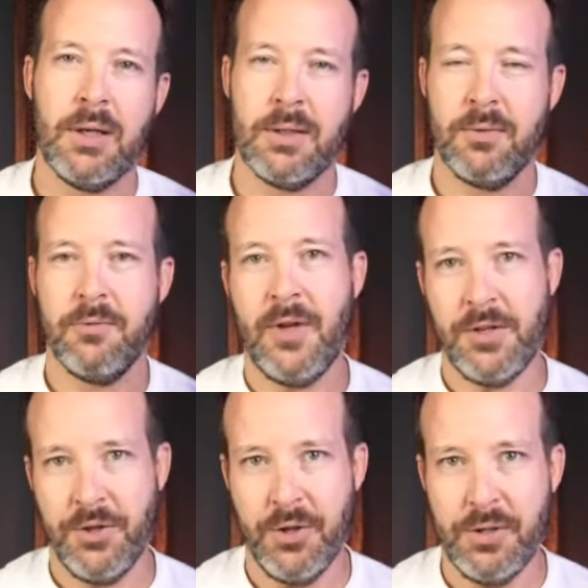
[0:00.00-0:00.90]

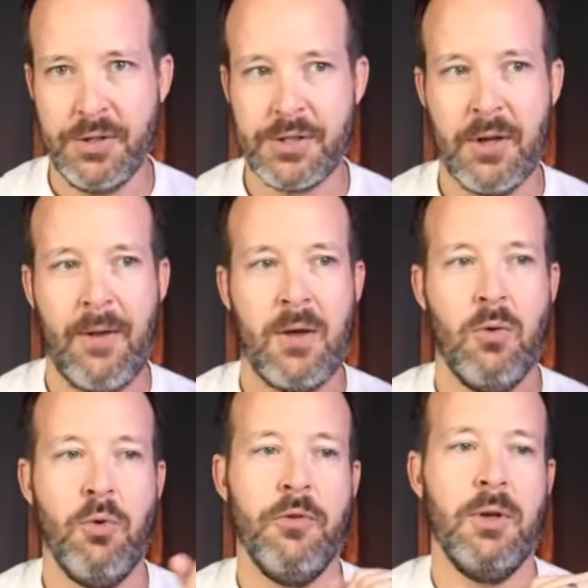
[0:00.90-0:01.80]
vent hoods.
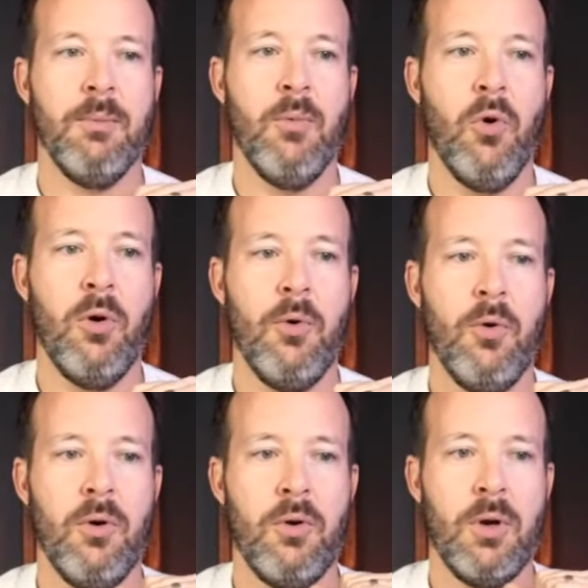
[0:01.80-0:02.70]
We're moving more and
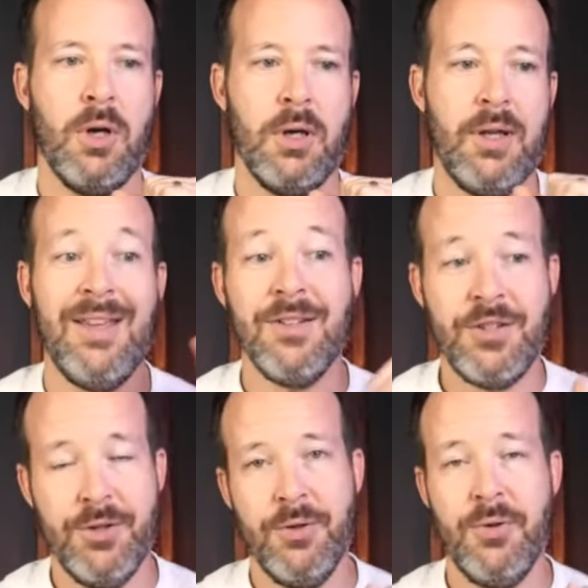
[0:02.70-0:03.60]
more
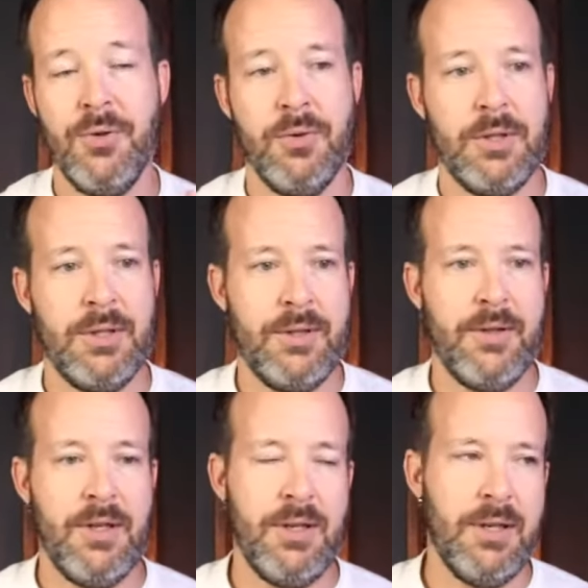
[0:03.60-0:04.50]
into
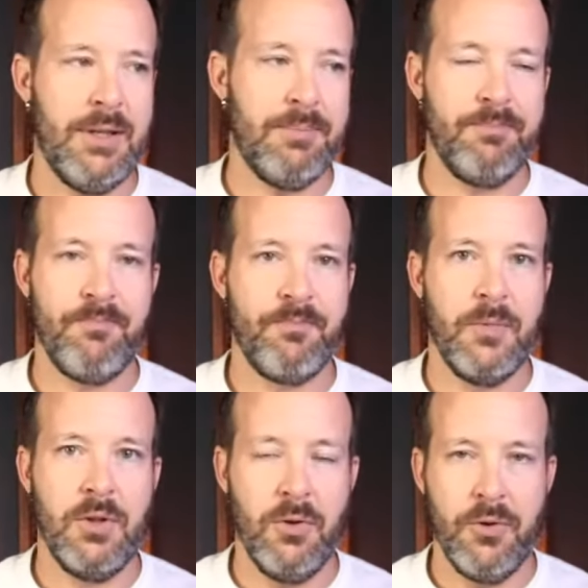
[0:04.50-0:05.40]
the
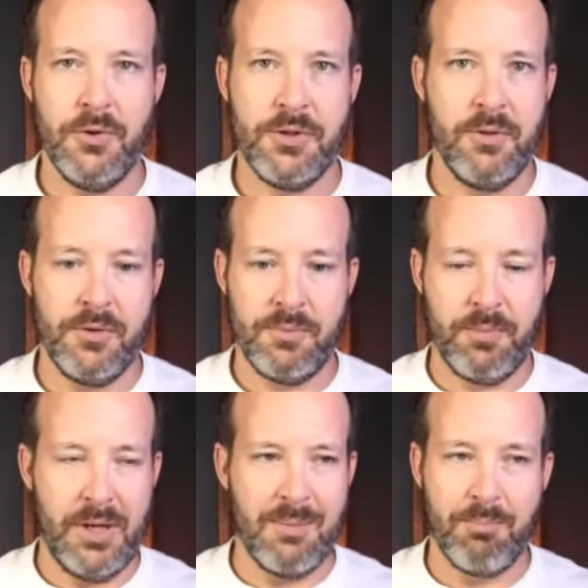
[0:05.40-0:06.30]
those
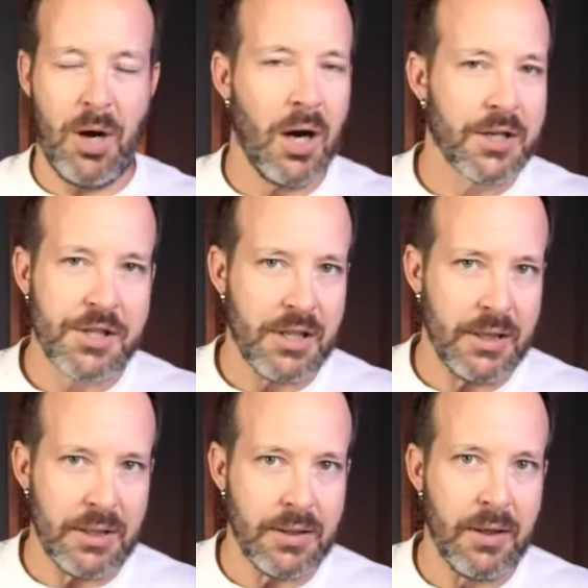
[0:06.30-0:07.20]
kind of boxed
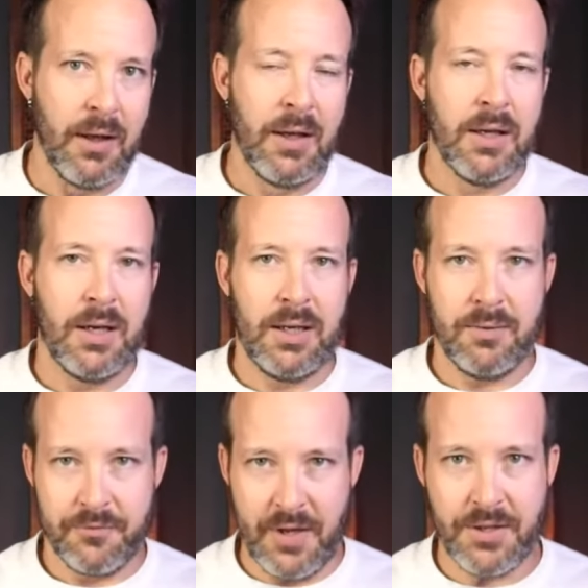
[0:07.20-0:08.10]
in
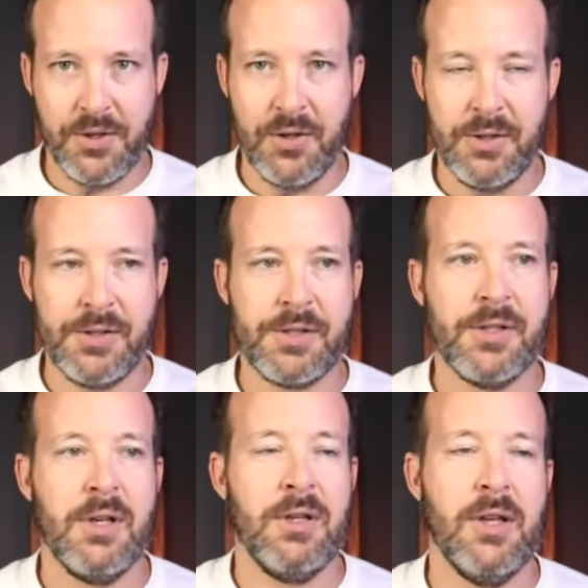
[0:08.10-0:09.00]
vent hoods
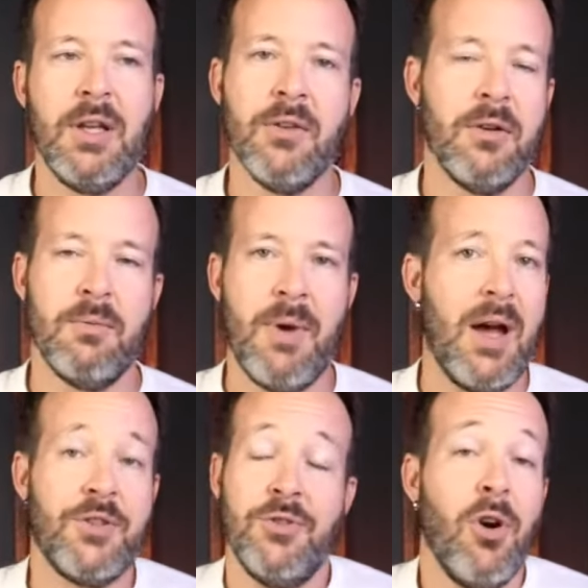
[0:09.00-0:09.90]
that either
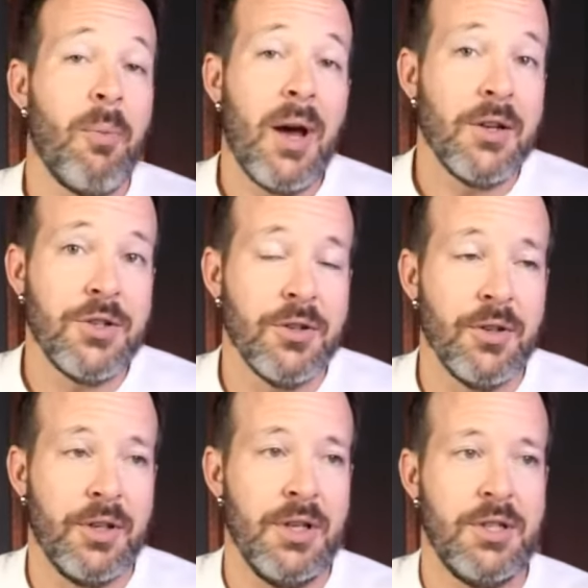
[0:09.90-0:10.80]
match or don't match
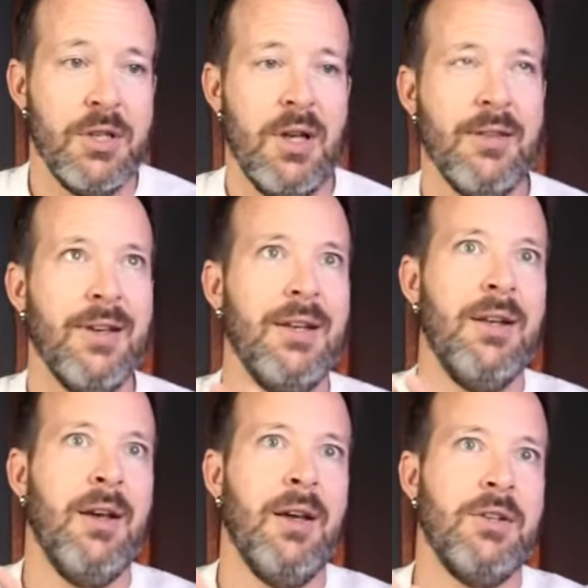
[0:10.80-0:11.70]
your kitchen. And then
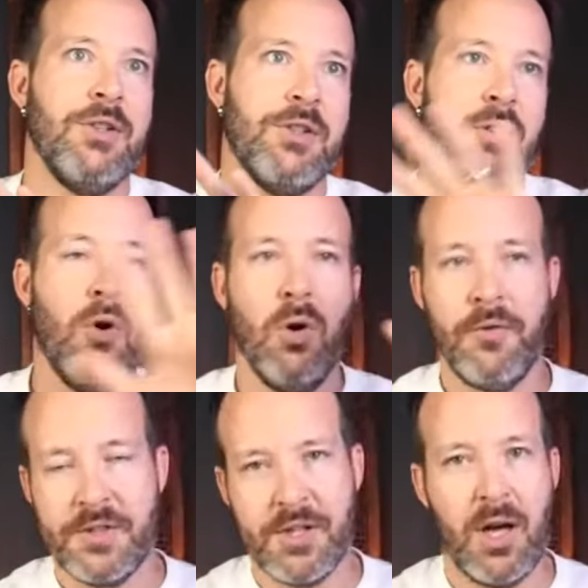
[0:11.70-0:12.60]
just the whole
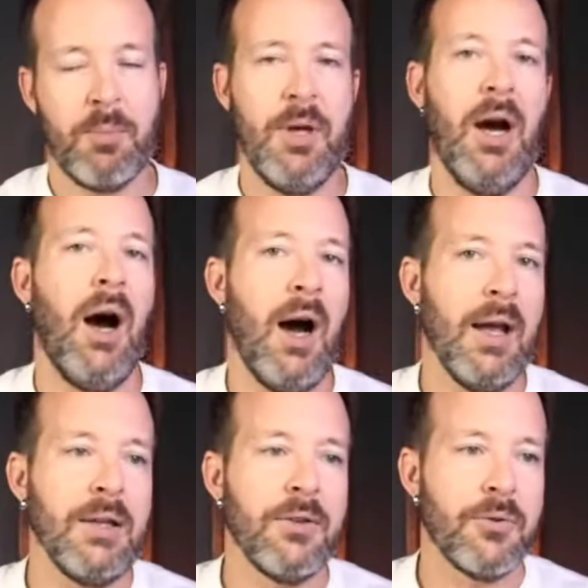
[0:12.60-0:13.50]
facade
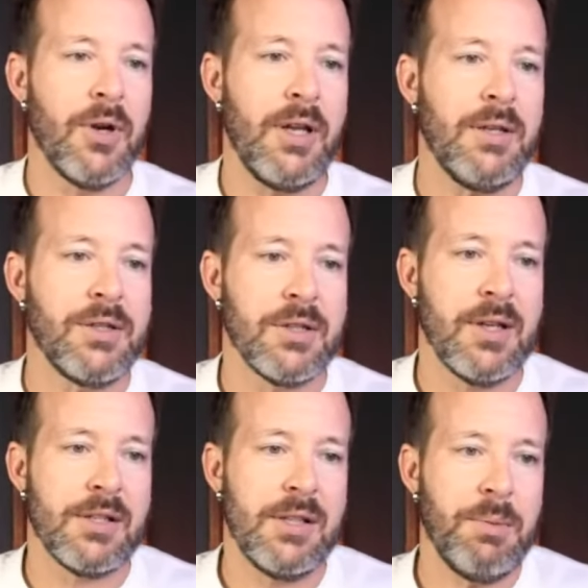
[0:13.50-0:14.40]
behind the range,
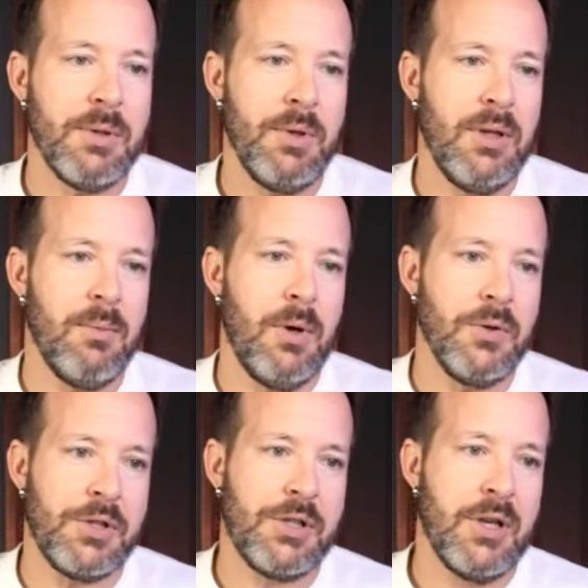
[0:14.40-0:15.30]
that seems to be the most